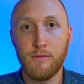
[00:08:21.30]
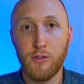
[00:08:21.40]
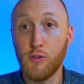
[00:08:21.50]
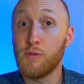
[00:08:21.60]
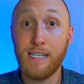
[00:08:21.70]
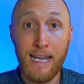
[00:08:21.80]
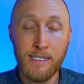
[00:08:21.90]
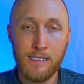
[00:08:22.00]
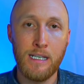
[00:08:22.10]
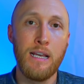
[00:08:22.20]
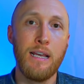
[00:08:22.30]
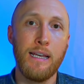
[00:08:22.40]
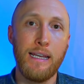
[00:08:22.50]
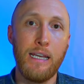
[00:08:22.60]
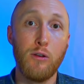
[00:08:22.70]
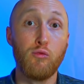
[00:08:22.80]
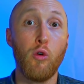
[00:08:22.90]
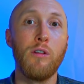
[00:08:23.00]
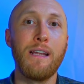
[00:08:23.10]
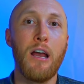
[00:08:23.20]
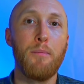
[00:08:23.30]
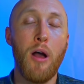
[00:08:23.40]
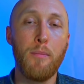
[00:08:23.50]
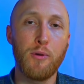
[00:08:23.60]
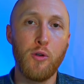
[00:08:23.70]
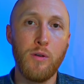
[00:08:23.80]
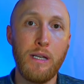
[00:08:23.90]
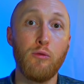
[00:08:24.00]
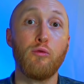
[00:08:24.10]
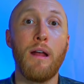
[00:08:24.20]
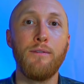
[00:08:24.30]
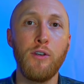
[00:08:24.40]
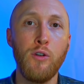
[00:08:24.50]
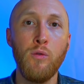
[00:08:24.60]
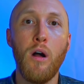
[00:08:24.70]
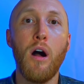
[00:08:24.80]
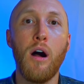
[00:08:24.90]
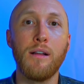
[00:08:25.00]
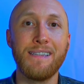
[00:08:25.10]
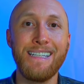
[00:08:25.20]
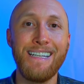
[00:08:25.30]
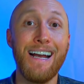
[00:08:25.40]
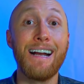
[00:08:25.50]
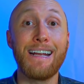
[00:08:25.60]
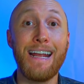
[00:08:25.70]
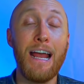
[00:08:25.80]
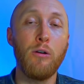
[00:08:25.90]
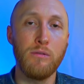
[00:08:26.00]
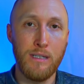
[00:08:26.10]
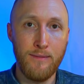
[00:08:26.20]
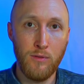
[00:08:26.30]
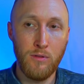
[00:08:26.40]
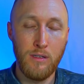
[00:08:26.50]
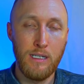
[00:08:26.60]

use case in rolling up opportunity revenue on the account level.